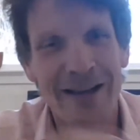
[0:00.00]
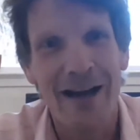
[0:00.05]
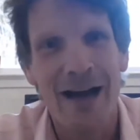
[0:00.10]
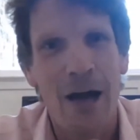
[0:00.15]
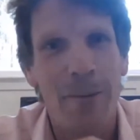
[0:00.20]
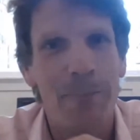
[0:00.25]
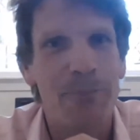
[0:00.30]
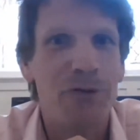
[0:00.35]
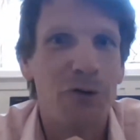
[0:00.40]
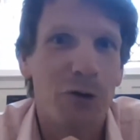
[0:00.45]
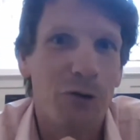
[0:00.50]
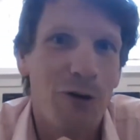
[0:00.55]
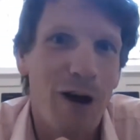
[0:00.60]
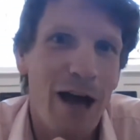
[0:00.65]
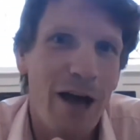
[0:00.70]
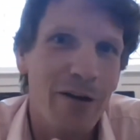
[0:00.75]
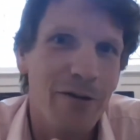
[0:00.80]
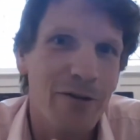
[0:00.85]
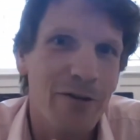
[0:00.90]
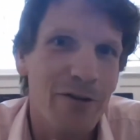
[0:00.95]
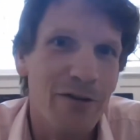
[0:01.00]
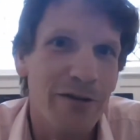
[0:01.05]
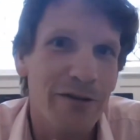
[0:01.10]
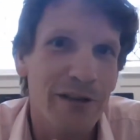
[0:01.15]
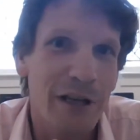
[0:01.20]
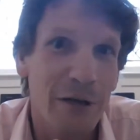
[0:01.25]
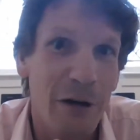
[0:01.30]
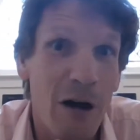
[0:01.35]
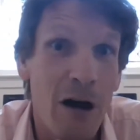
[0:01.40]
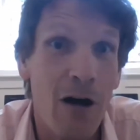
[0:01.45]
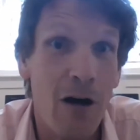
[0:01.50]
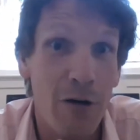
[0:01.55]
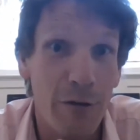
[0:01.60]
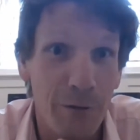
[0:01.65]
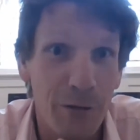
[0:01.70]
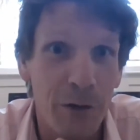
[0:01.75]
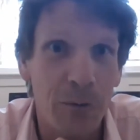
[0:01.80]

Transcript: up to around, you know, half